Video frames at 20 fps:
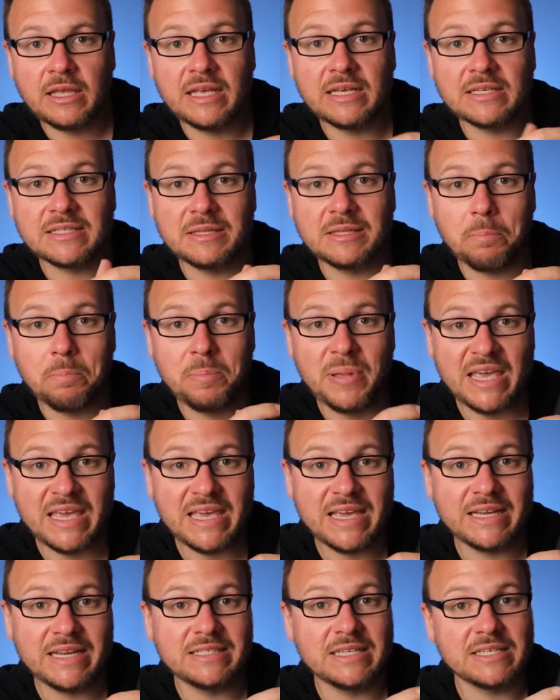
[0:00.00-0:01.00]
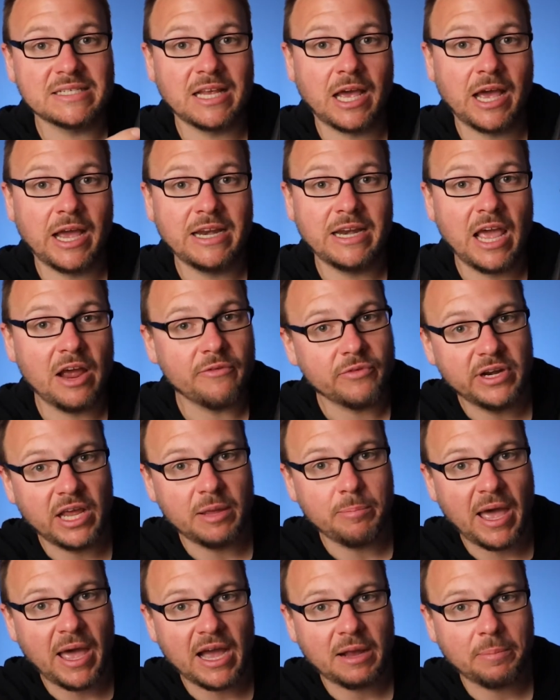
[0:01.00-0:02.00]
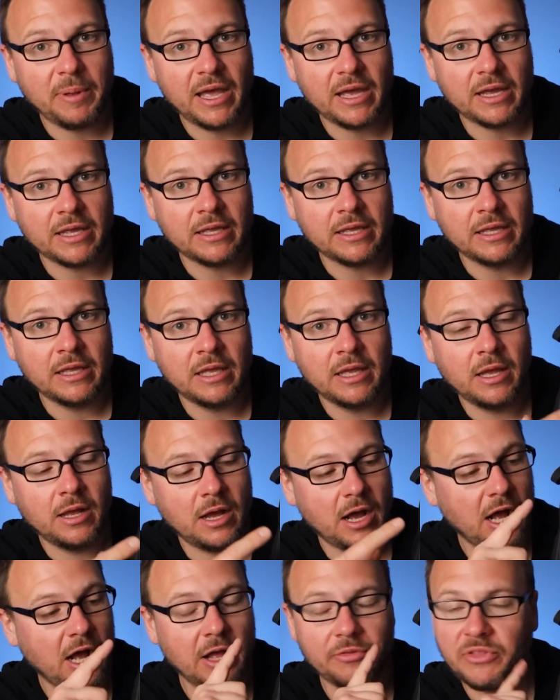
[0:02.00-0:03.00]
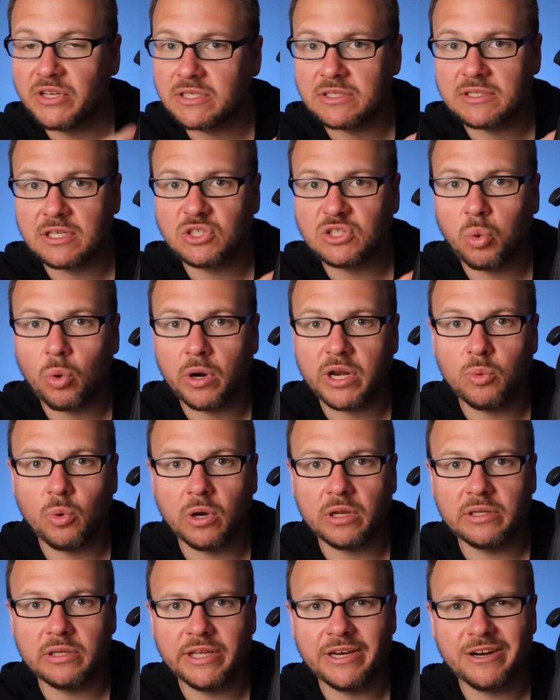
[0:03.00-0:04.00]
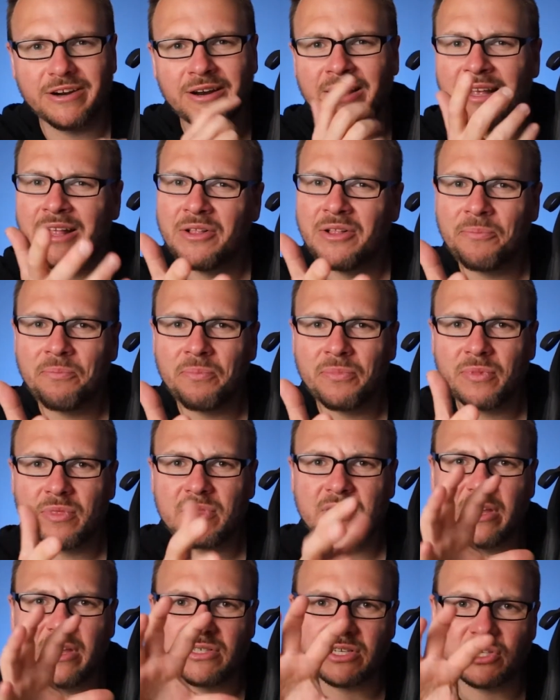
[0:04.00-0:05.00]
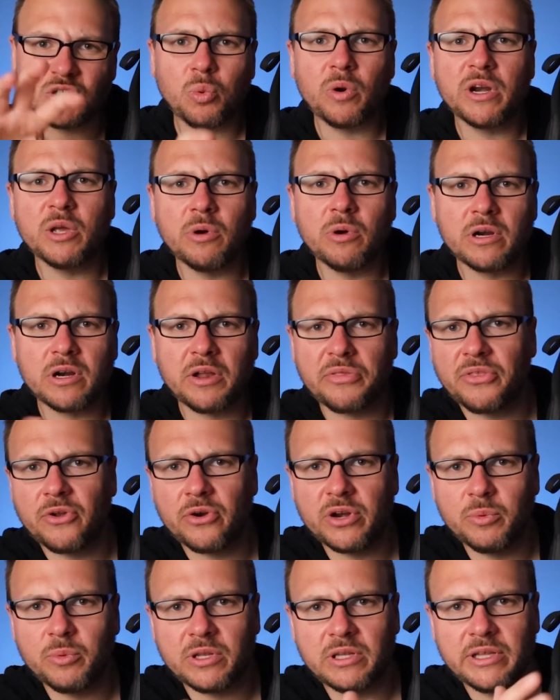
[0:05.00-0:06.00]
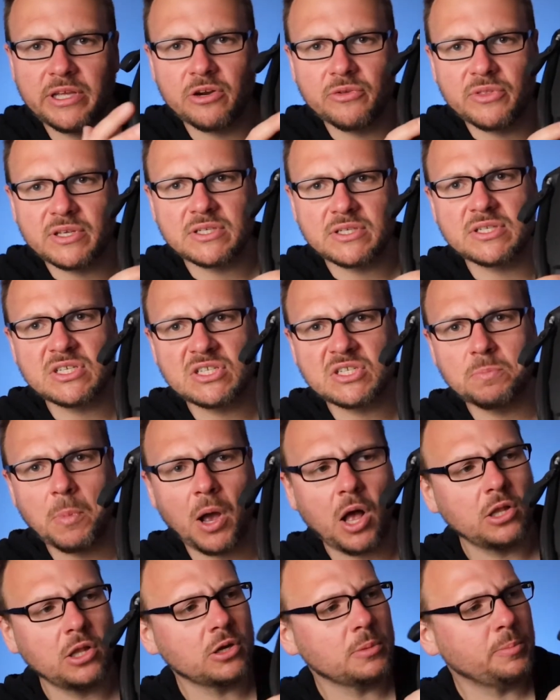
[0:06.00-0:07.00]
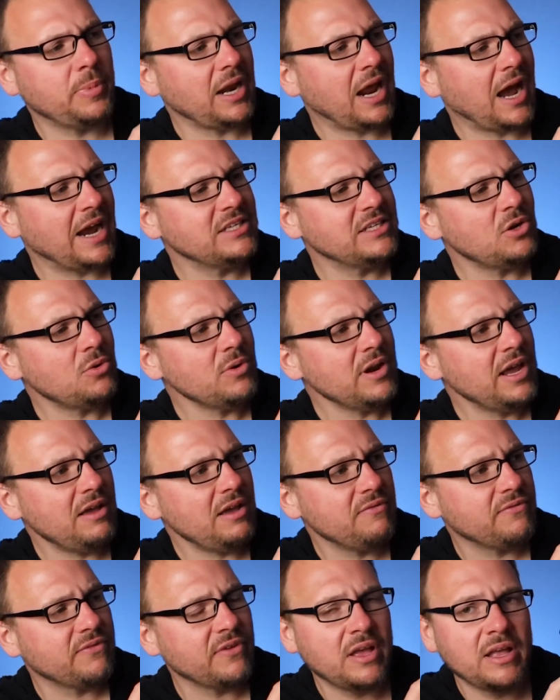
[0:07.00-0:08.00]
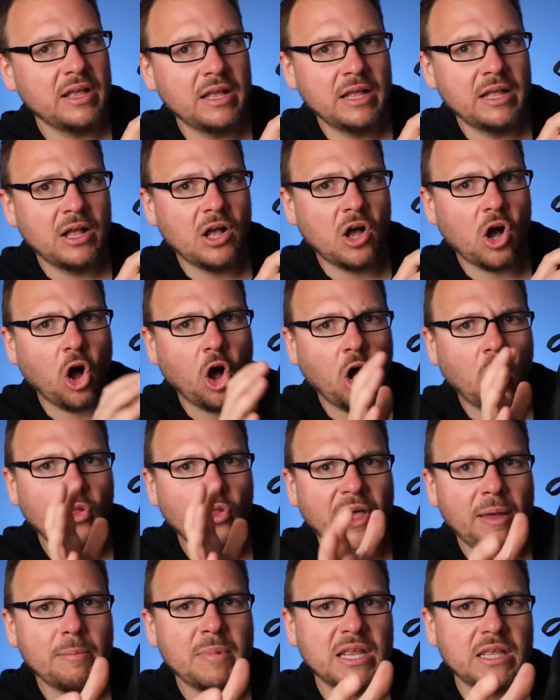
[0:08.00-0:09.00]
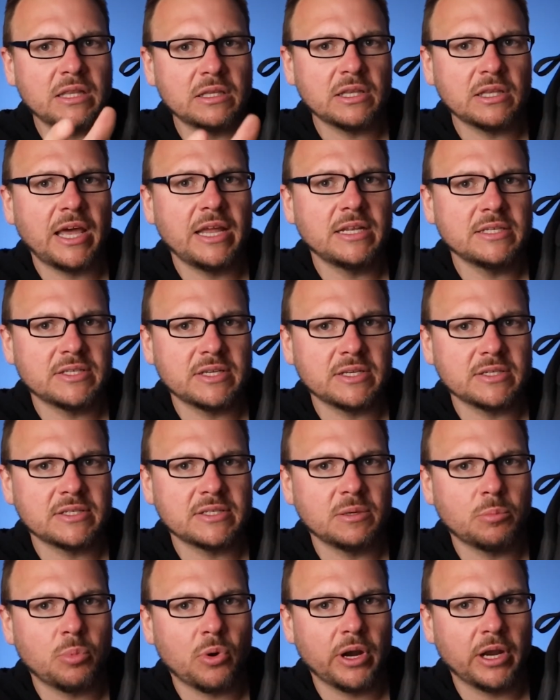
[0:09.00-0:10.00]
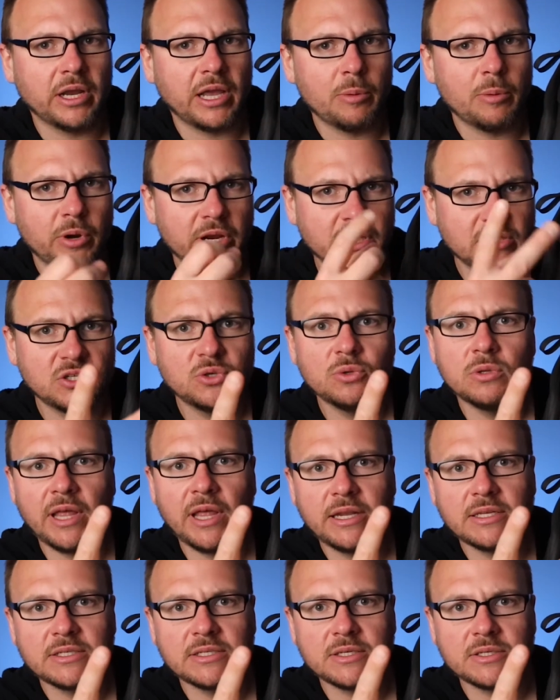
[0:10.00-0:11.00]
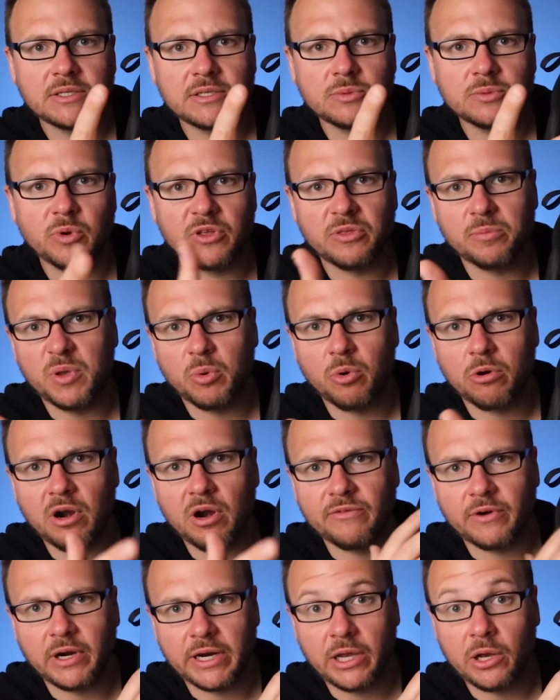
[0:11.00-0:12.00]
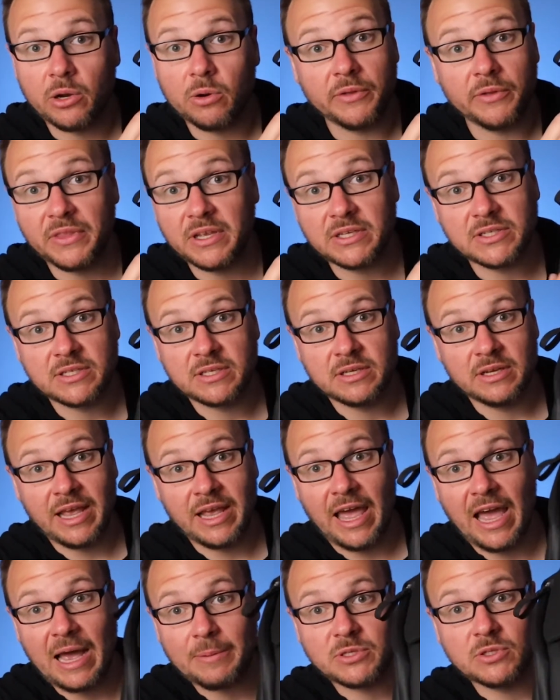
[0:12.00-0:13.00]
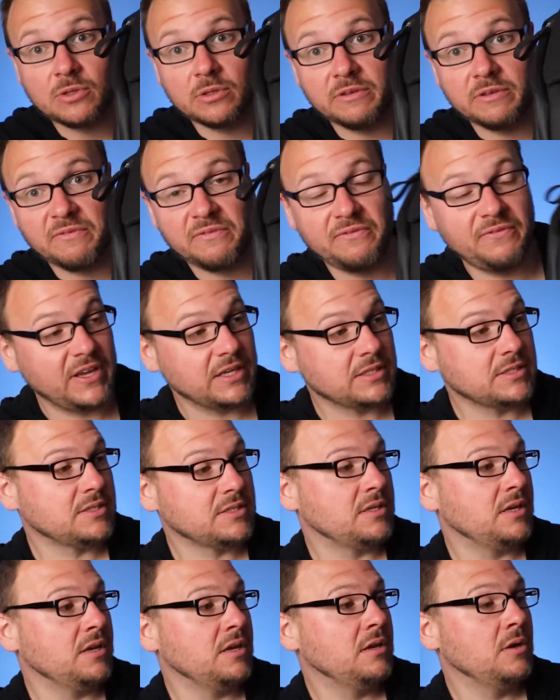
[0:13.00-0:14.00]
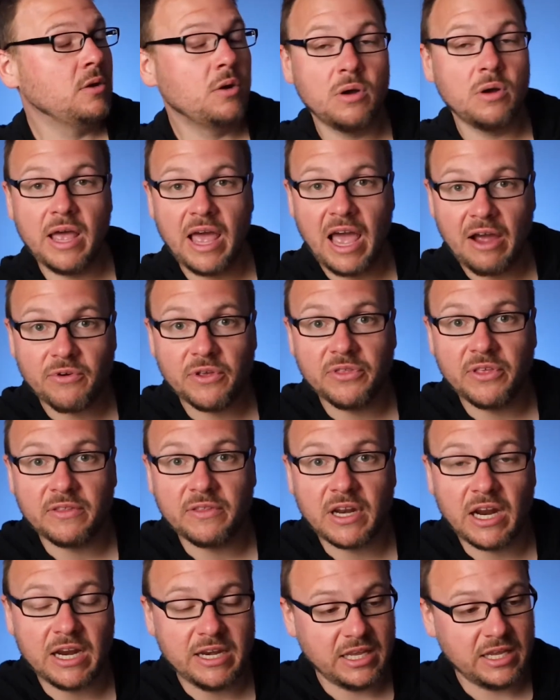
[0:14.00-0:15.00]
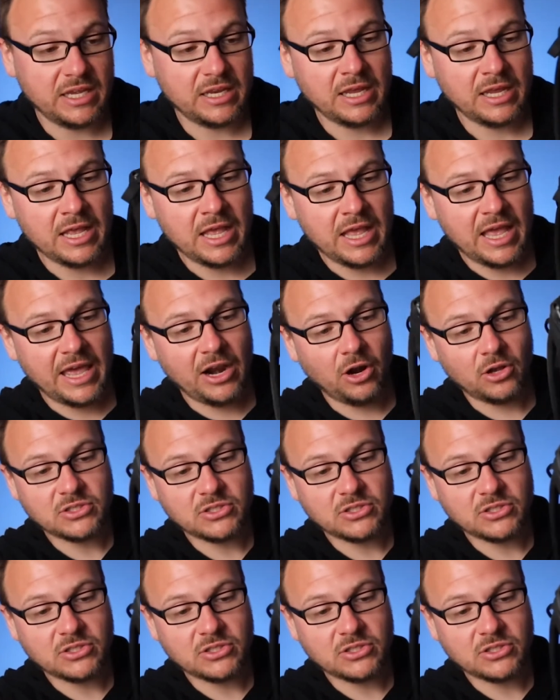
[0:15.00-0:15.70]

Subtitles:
is the Peak Design Everyday Backpack. This is the 21 liter. There's a 21 and a 31 liter. This is smaller, but I don't have all that many lenses to bring. I bring 2 lenses with me wherever I go, and this absolutely fits everything that I need. So that's the